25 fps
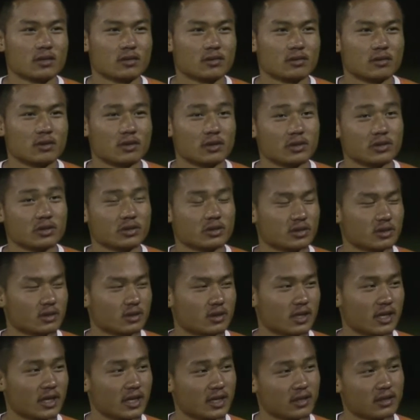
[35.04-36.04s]
Well,
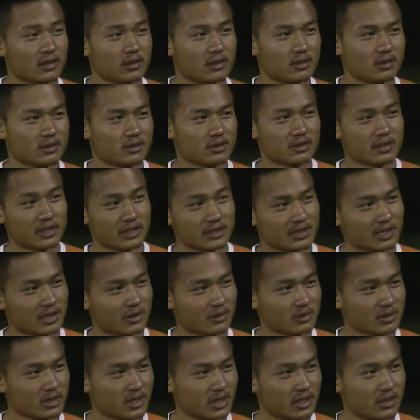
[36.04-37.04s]
like, since I
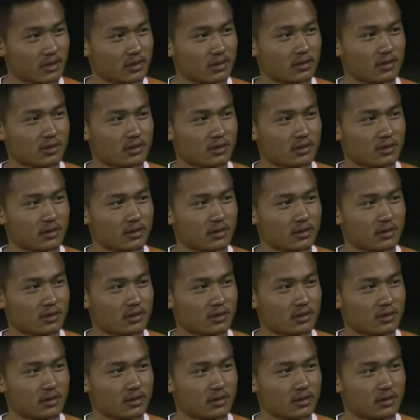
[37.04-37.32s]
was little?